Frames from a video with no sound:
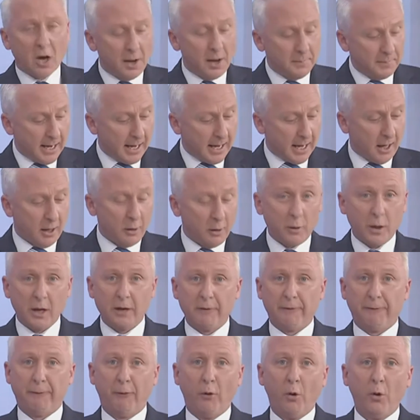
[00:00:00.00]
Now
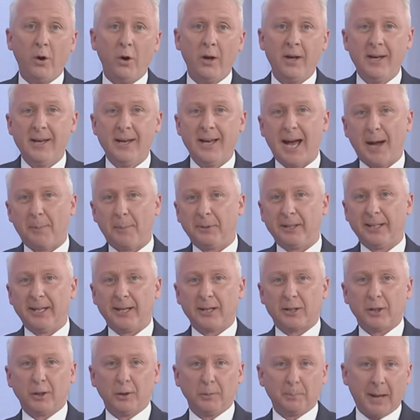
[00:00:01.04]
for our
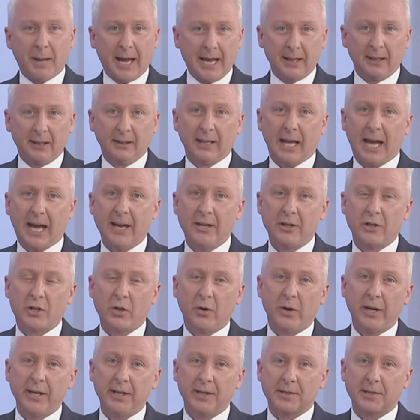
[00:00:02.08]
political panel, and
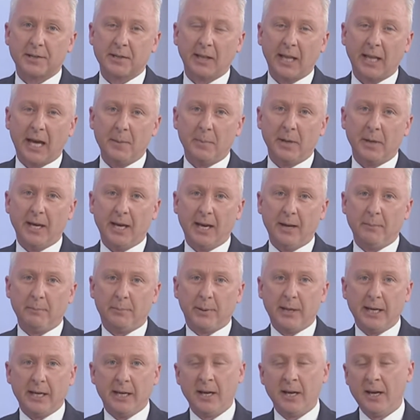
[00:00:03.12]
joining us, Labor
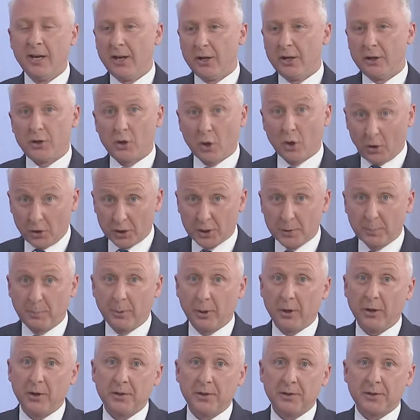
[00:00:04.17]
MP Josh
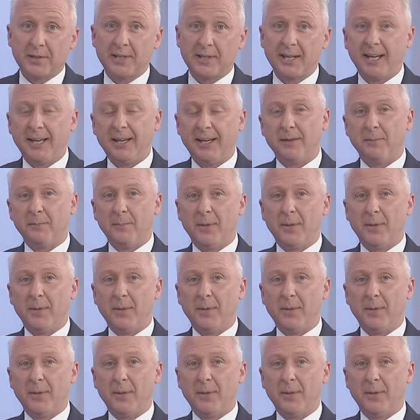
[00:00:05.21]
Burns in